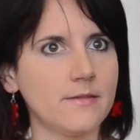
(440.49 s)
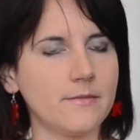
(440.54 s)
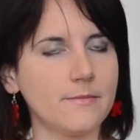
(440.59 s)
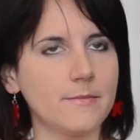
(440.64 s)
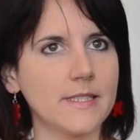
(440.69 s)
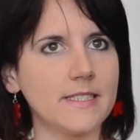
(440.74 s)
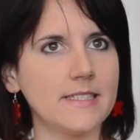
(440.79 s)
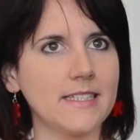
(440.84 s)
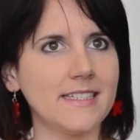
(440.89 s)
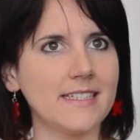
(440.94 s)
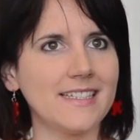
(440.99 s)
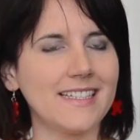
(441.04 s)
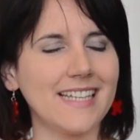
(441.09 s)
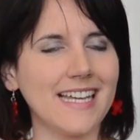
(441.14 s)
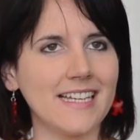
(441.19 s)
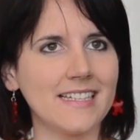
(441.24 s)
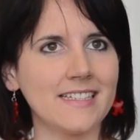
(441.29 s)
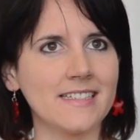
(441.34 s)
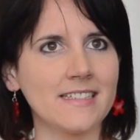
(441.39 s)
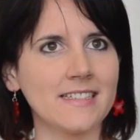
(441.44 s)
But then
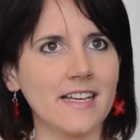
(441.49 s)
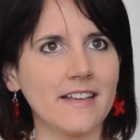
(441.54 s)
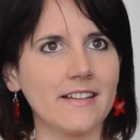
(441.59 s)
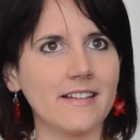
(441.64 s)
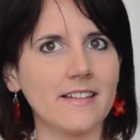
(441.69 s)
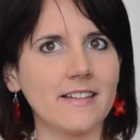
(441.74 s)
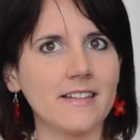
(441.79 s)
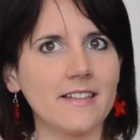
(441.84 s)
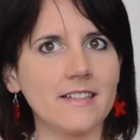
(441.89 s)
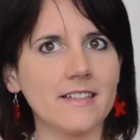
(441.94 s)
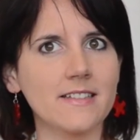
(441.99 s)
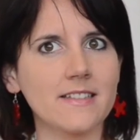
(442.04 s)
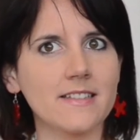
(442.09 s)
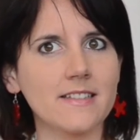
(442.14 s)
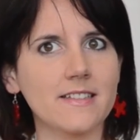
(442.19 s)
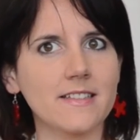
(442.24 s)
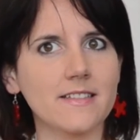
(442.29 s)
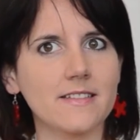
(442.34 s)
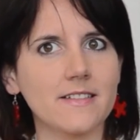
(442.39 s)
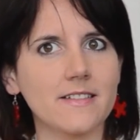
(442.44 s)
again, I think
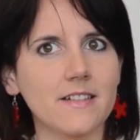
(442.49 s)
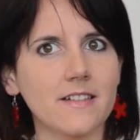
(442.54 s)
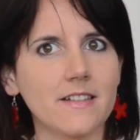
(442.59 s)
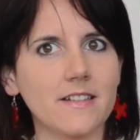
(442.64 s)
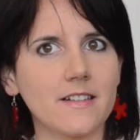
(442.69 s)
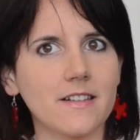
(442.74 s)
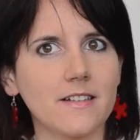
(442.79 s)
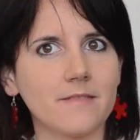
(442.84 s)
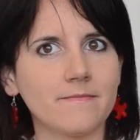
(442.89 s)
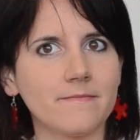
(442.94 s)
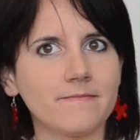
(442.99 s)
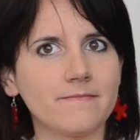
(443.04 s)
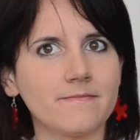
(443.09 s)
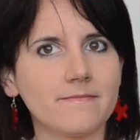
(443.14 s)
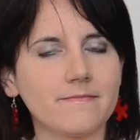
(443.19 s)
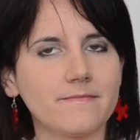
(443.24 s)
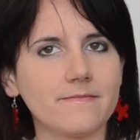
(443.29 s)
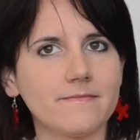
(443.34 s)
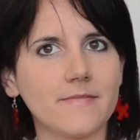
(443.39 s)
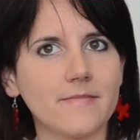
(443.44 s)
it's um,
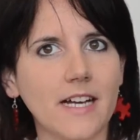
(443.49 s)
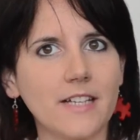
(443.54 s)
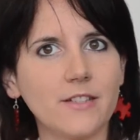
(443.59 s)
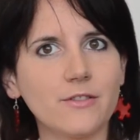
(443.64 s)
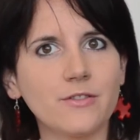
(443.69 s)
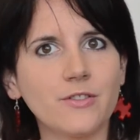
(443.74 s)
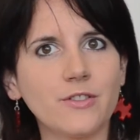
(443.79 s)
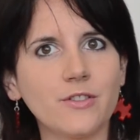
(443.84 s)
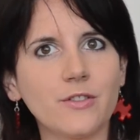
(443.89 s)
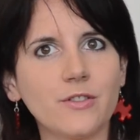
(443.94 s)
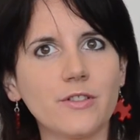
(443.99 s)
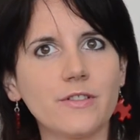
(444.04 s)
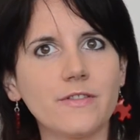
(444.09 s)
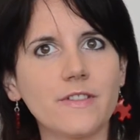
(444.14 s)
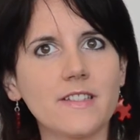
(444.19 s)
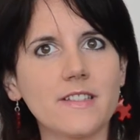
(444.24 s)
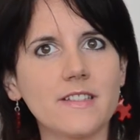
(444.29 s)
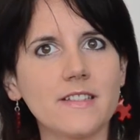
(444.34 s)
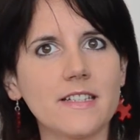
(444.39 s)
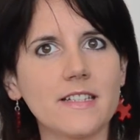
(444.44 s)
I don't know if
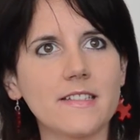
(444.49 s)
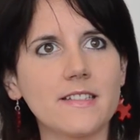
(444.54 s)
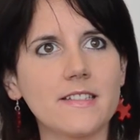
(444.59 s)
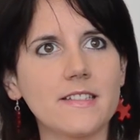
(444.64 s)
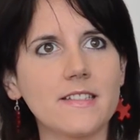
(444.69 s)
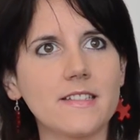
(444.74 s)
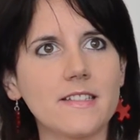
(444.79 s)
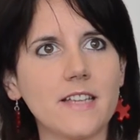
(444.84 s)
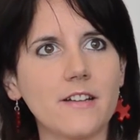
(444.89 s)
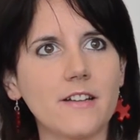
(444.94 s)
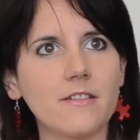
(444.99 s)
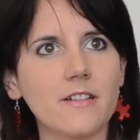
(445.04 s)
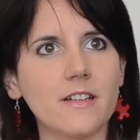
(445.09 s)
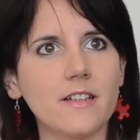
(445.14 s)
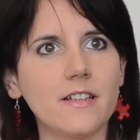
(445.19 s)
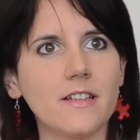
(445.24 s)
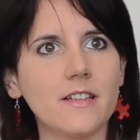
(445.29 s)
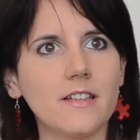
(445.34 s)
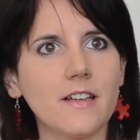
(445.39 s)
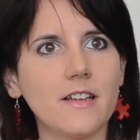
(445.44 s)
it's
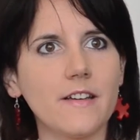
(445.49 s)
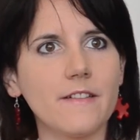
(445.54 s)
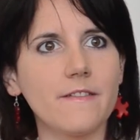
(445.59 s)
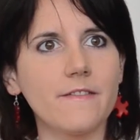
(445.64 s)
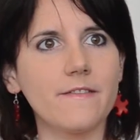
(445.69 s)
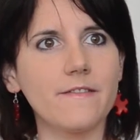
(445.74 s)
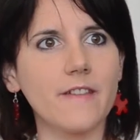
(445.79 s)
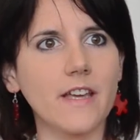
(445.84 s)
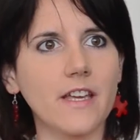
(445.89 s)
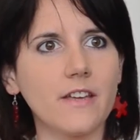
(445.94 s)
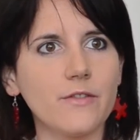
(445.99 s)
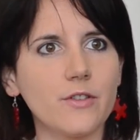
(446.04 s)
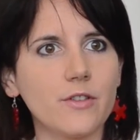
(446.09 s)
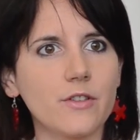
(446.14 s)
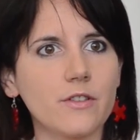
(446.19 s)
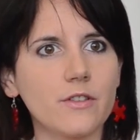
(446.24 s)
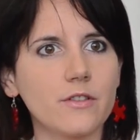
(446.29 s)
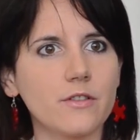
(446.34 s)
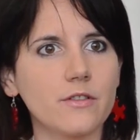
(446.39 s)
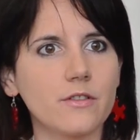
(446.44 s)
necessarily a
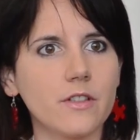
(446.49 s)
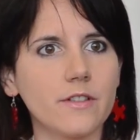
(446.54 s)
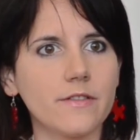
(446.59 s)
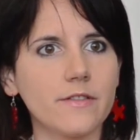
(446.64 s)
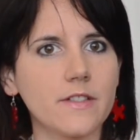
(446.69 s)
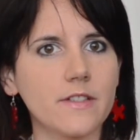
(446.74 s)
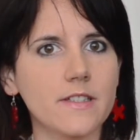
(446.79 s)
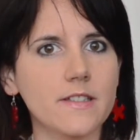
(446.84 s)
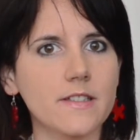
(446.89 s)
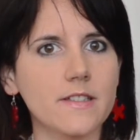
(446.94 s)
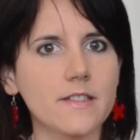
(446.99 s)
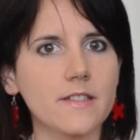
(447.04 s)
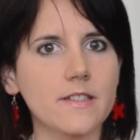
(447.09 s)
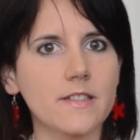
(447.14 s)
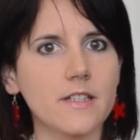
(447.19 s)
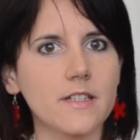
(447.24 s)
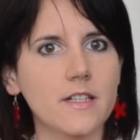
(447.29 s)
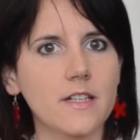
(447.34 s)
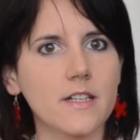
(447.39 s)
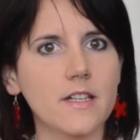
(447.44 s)
favor or if it's
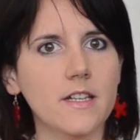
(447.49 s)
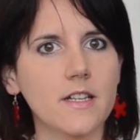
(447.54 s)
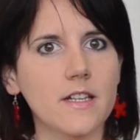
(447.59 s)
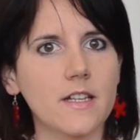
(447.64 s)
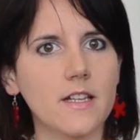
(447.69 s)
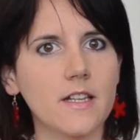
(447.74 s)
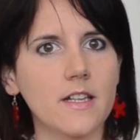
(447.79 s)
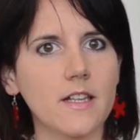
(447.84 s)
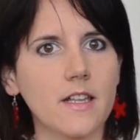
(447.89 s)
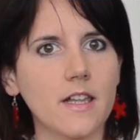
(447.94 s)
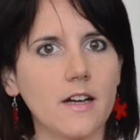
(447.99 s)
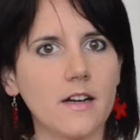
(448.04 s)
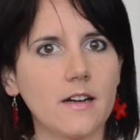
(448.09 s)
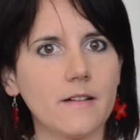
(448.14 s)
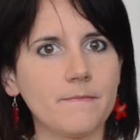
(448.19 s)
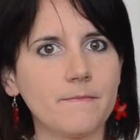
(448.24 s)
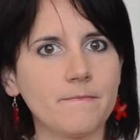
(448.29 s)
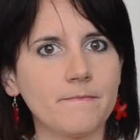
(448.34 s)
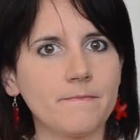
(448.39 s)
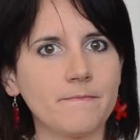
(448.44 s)

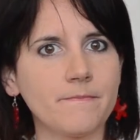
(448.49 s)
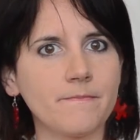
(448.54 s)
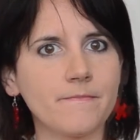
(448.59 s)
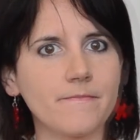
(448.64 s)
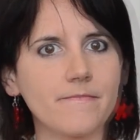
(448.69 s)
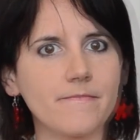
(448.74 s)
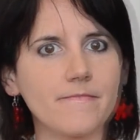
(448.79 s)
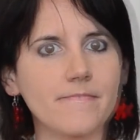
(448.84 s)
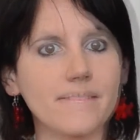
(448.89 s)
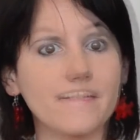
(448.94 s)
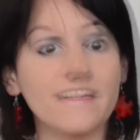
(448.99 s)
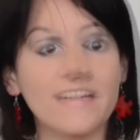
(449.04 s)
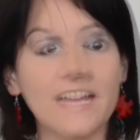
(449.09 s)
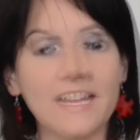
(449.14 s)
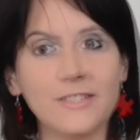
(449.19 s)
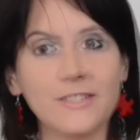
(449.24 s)
um, yeah.